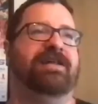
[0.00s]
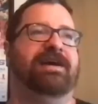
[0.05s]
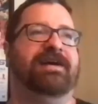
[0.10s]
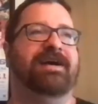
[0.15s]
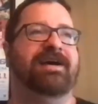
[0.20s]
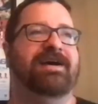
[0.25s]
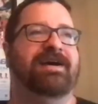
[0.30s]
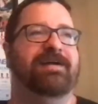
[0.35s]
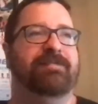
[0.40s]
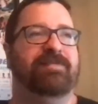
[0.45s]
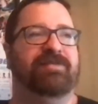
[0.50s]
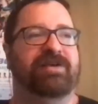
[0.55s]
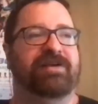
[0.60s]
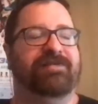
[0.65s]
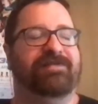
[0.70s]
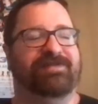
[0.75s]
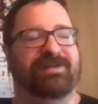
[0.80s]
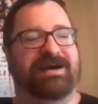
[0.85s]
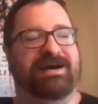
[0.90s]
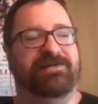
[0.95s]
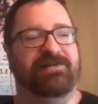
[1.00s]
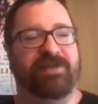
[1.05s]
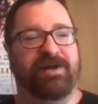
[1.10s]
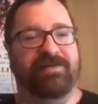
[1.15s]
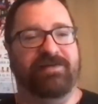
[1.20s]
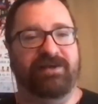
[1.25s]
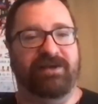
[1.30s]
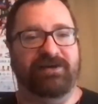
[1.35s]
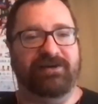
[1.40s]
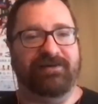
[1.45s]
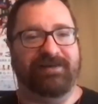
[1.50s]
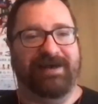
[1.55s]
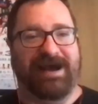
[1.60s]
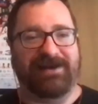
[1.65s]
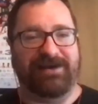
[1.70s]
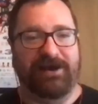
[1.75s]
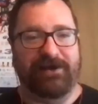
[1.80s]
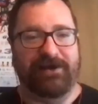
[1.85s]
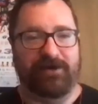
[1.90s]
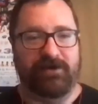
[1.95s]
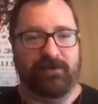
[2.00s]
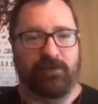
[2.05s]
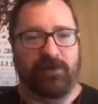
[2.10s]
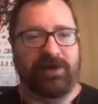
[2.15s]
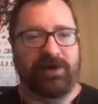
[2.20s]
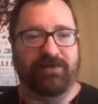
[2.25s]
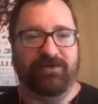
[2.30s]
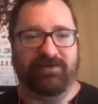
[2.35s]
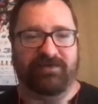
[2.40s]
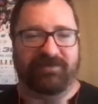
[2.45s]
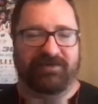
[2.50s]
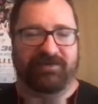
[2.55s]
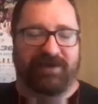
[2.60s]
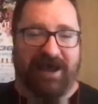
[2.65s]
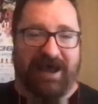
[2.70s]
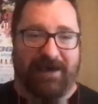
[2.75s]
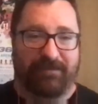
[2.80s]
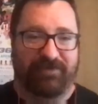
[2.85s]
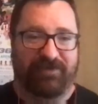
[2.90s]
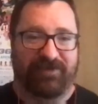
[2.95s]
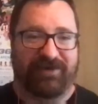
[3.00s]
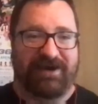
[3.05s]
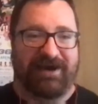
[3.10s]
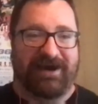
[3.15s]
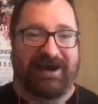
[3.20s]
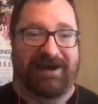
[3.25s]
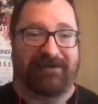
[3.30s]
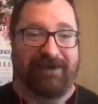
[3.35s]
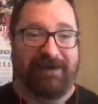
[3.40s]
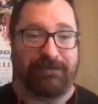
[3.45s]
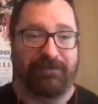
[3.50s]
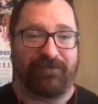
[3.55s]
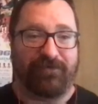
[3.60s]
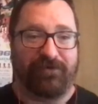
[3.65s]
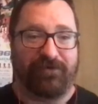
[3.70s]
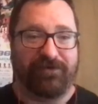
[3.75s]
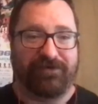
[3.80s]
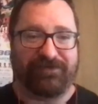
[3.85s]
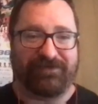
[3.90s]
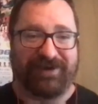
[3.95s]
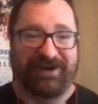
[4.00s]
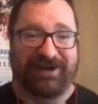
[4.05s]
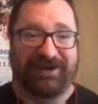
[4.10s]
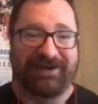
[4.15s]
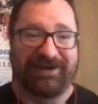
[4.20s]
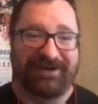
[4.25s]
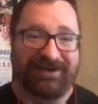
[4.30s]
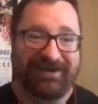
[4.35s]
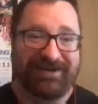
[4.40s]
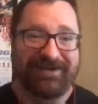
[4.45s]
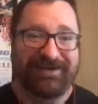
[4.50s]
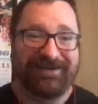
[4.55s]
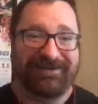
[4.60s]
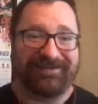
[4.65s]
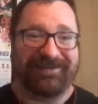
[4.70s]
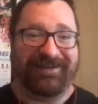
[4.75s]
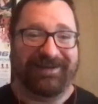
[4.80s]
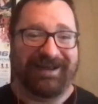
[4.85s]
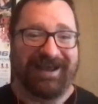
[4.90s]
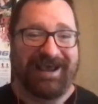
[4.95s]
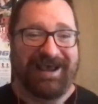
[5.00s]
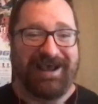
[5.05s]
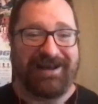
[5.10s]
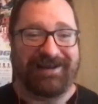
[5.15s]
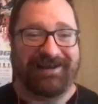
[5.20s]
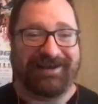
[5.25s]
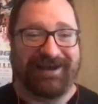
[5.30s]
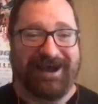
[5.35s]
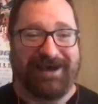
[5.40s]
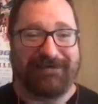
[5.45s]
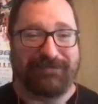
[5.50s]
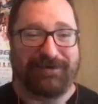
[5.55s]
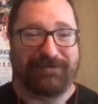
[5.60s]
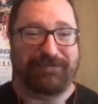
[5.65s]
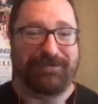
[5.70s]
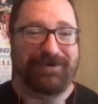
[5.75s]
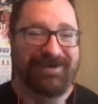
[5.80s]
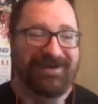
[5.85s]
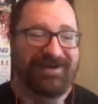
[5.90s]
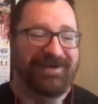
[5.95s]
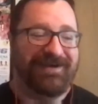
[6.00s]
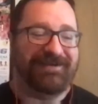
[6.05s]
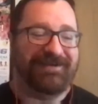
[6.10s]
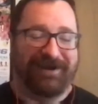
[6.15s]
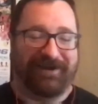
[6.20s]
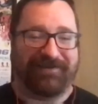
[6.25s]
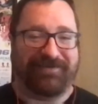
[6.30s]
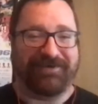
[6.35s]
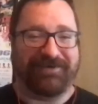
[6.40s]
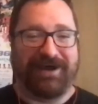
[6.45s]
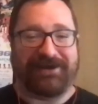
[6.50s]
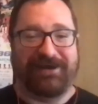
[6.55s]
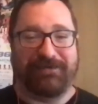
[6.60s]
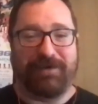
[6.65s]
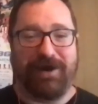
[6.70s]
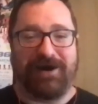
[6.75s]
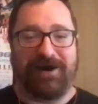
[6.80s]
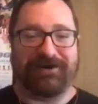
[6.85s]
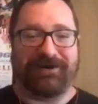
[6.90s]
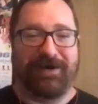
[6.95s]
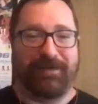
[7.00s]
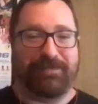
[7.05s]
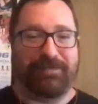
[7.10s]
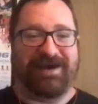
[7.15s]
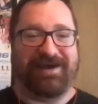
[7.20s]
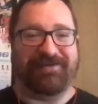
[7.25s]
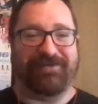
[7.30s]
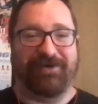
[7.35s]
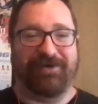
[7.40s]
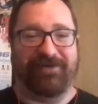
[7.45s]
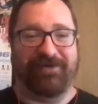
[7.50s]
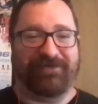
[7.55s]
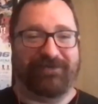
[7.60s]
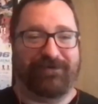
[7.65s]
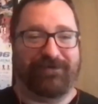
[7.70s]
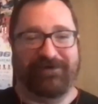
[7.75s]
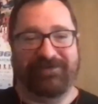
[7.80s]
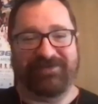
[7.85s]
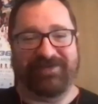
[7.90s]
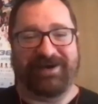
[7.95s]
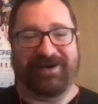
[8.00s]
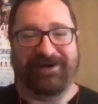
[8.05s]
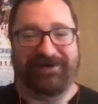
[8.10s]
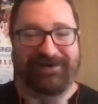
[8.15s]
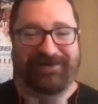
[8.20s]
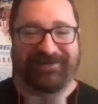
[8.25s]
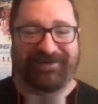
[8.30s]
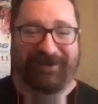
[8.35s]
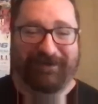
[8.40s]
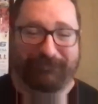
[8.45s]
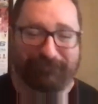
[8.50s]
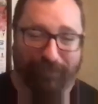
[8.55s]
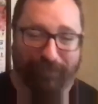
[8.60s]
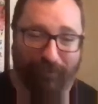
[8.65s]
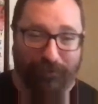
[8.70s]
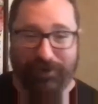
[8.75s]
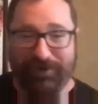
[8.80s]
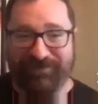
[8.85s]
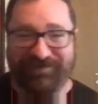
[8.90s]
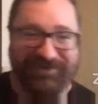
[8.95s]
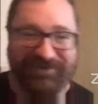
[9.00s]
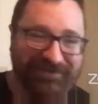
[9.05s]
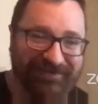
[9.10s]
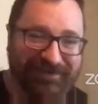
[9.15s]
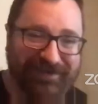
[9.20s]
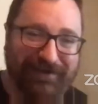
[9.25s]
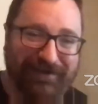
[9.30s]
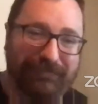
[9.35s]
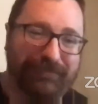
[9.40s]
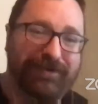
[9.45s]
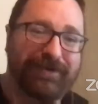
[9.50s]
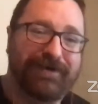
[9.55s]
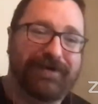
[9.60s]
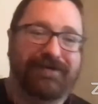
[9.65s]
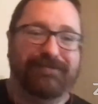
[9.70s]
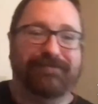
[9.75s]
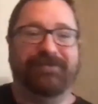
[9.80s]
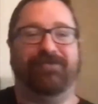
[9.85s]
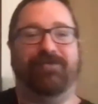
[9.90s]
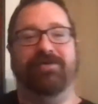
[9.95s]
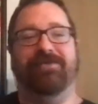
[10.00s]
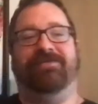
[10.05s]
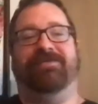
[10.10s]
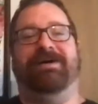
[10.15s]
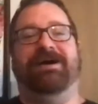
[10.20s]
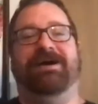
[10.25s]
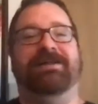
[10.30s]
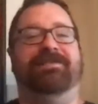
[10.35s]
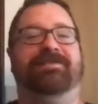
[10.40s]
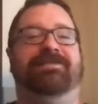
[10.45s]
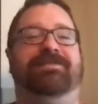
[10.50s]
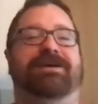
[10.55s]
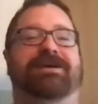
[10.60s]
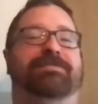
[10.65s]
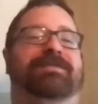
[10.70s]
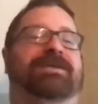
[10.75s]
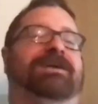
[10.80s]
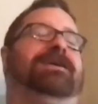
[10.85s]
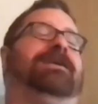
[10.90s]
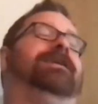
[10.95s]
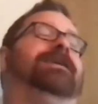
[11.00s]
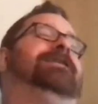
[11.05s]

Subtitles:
like, it's getting flashes of that scene in Gladiator where he stabs the guy right before his fight to like handicap him. Like Aguiar comes out to all the foreign fighters and like poisons them before the fights or something.